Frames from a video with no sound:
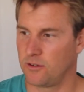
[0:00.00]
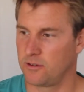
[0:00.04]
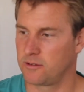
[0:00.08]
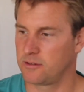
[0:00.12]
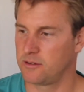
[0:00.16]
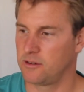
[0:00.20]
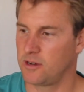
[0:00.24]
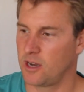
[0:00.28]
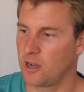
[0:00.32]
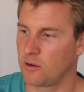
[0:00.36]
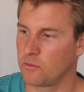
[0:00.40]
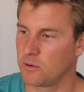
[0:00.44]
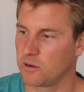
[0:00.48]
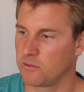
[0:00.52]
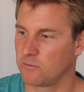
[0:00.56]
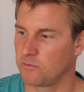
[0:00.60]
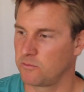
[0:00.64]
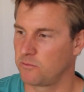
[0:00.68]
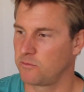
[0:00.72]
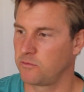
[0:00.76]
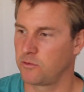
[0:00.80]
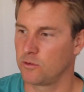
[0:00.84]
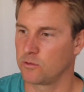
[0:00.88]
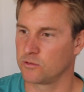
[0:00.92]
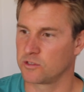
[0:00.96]
no one
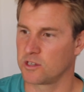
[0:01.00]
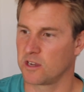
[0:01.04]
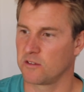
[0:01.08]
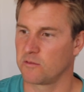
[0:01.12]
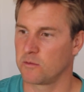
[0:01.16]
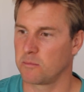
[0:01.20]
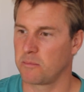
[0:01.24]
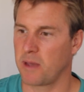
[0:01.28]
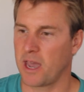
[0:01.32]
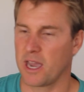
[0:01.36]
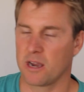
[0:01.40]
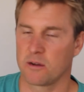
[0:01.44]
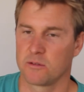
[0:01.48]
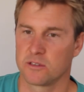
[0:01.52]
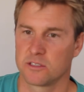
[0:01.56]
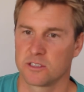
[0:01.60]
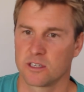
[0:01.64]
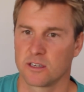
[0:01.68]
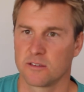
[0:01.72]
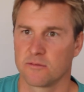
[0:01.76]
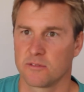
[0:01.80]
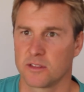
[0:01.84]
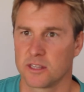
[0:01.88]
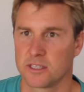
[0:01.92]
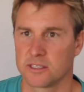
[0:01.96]
falls over backwards
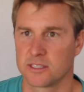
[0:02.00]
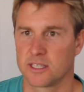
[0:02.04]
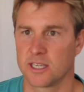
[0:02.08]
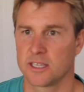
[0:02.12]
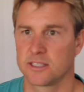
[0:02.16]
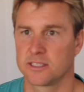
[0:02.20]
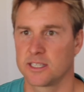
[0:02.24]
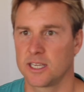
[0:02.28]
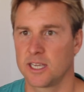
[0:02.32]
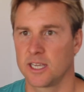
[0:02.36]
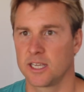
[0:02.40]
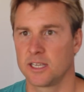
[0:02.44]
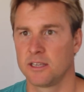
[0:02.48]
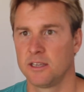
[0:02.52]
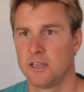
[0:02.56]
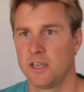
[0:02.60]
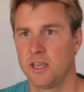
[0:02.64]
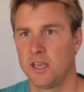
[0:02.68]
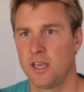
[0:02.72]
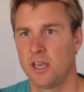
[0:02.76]
over the settee.